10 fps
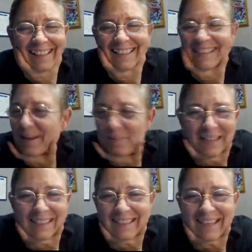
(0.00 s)
Does that
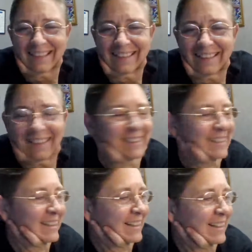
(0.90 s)
make sense?
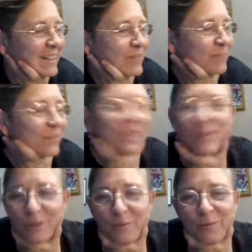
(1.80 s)
Durban